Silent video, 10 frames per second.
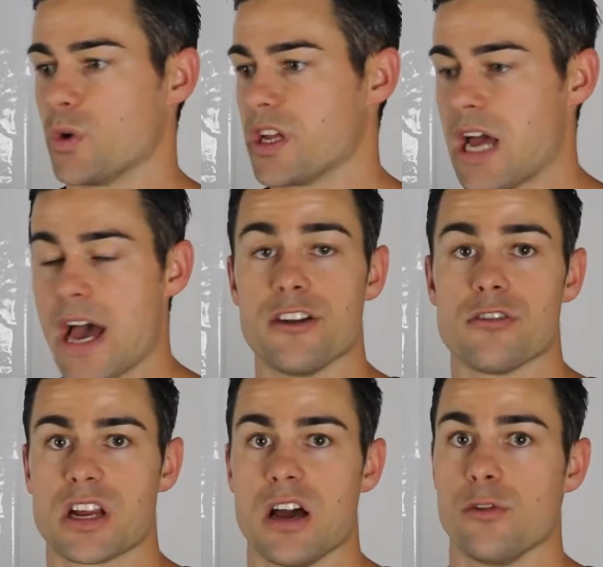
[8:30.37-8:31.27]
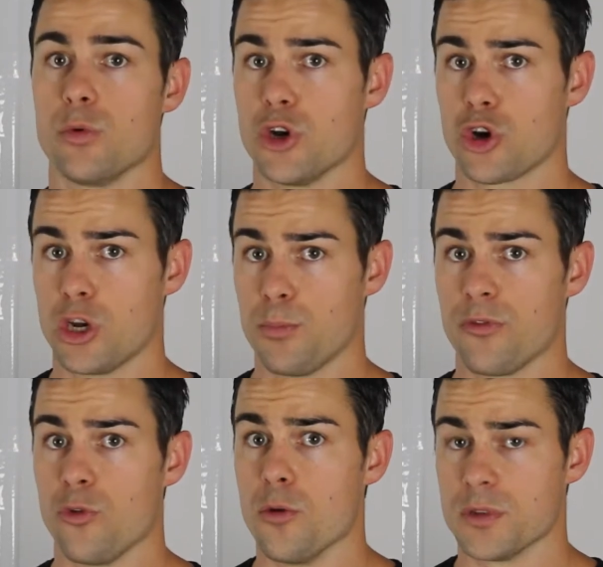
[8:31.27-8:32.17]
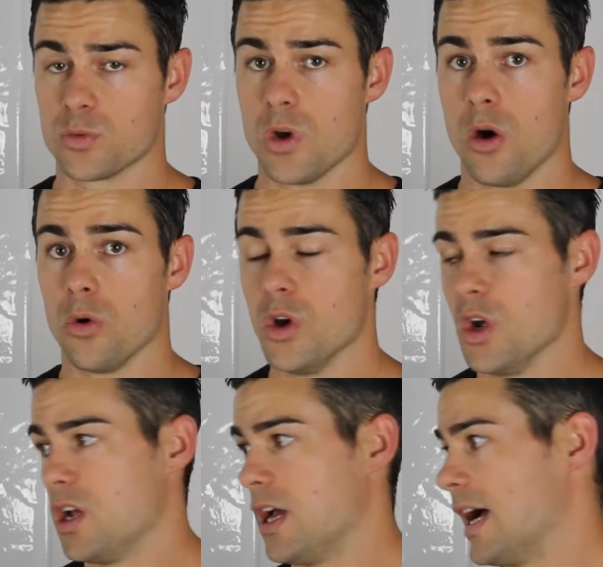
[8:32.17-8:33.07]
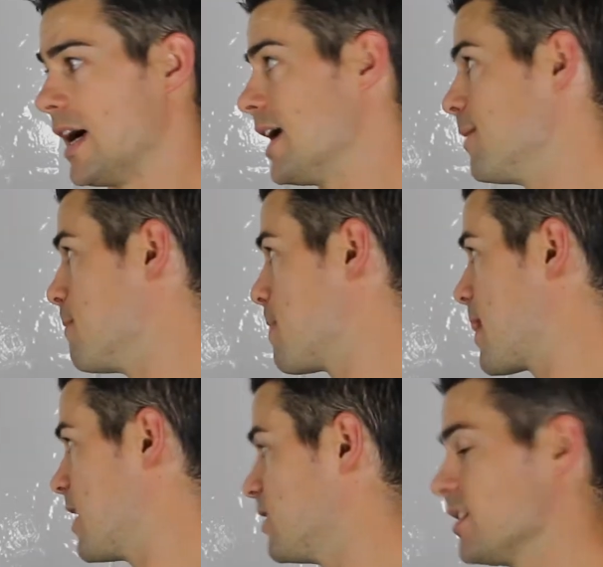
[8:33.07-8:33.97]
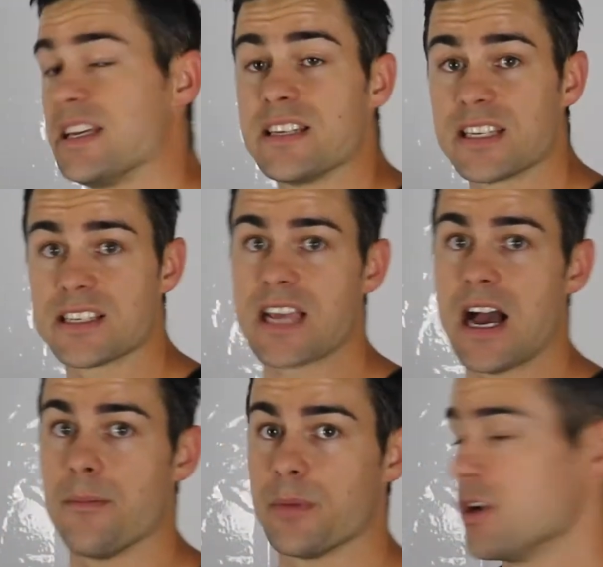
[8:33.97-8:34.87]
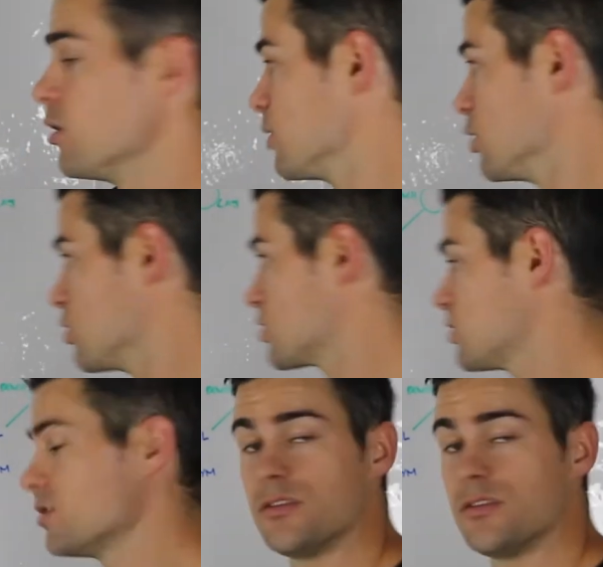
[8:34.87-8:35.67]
We're gonna under-recover, we're not gonna perform as well. These things can't be overlooked.